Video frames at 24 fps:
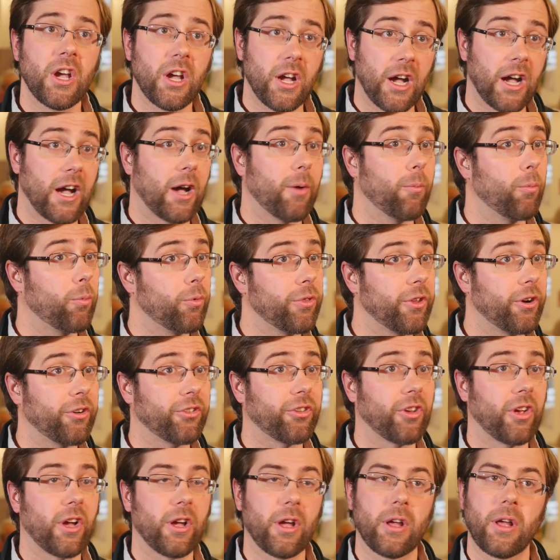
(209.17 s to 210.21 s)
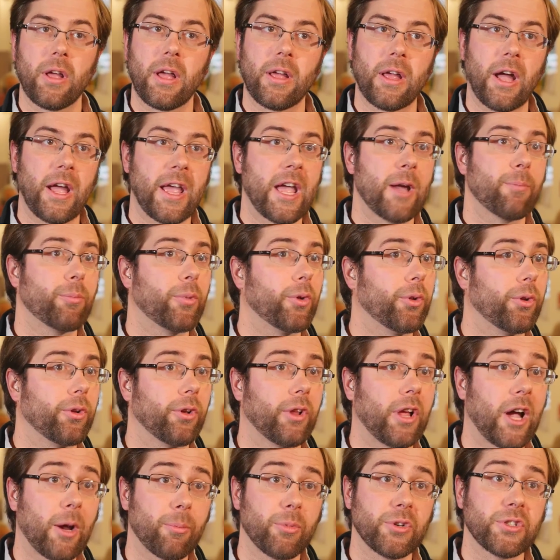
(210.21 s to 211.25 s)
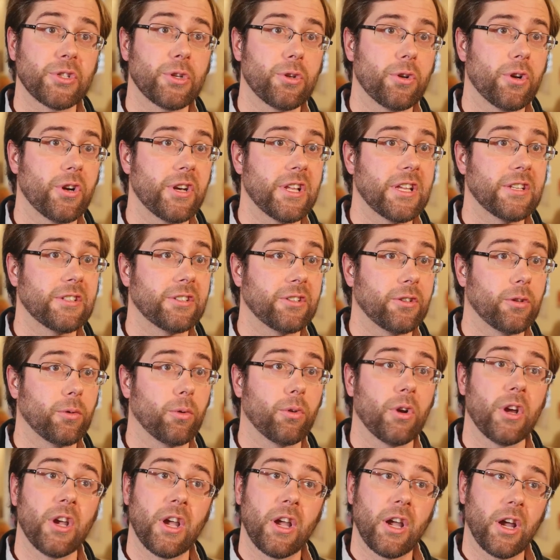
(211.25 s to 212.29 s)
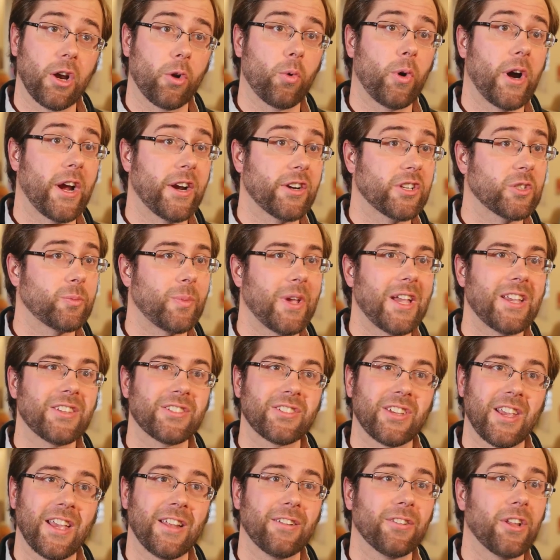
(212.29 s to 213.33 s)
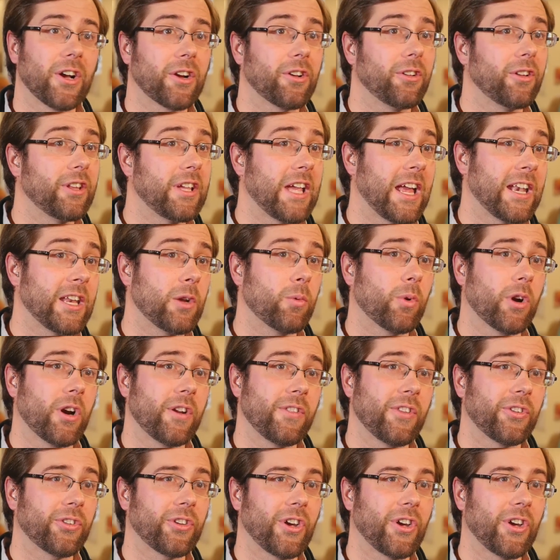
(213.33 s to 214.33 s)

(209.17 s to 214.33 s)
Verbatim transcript: Um, there's ample opportunity to acquire space, and luckily anywhere in this